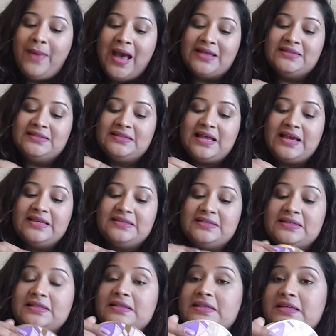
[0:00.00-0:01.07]
pan
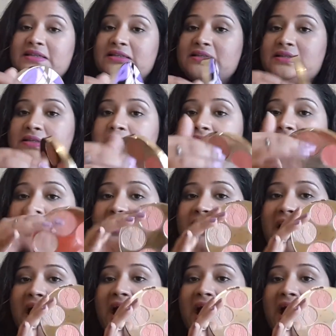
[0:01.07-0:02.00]
size in this thing.